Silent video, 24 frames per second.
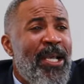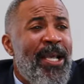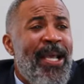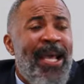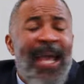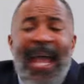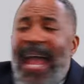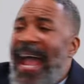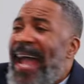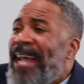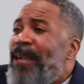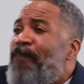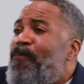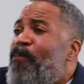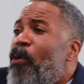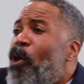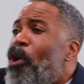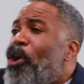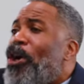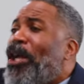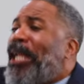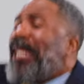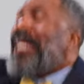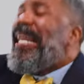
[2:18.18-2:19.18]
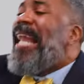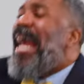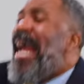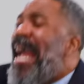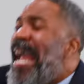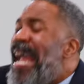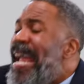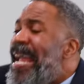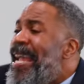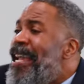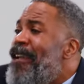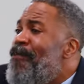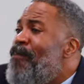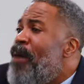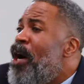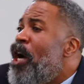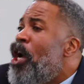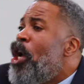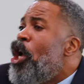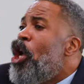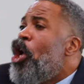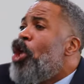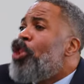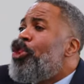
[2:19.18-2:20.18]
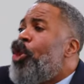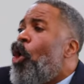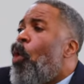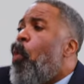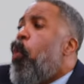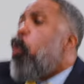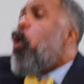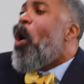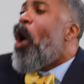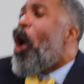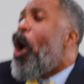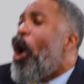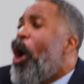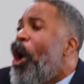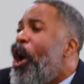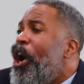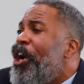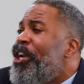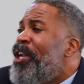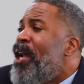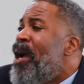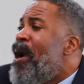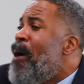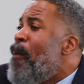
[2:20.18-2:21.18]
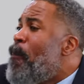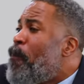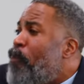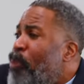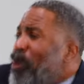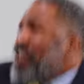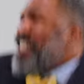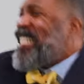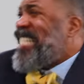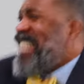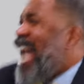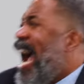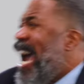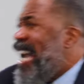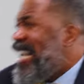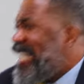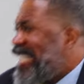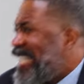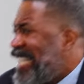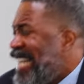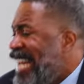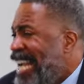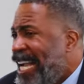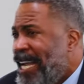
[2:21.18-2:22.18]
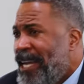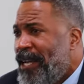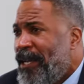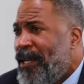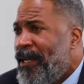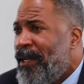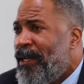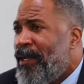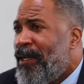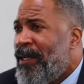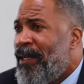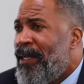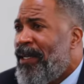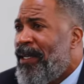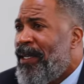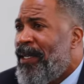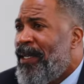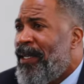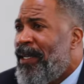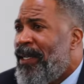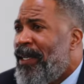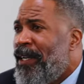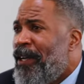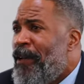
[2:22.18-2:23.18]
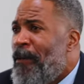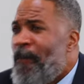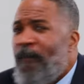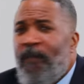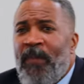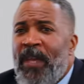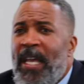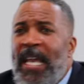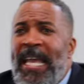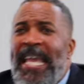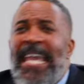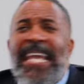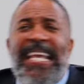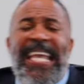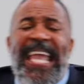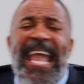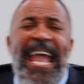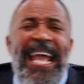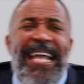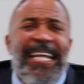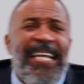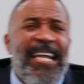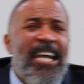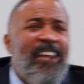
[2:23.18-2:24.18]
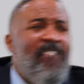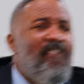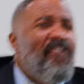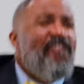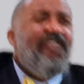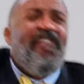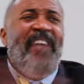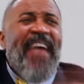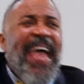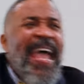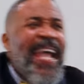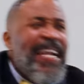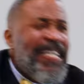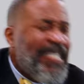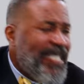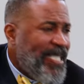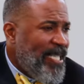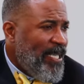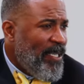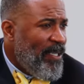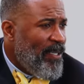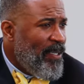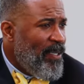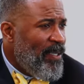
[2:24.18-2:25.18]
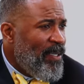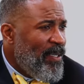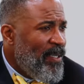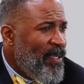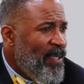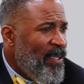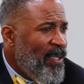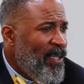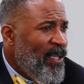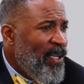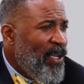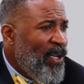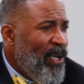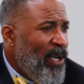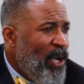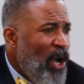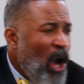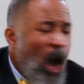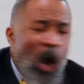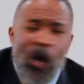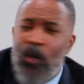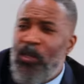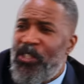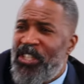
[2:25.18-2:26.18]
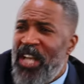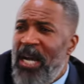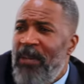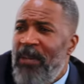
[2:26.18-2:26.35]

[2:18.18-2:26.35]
and proclaim the word precisely. He can't convict on some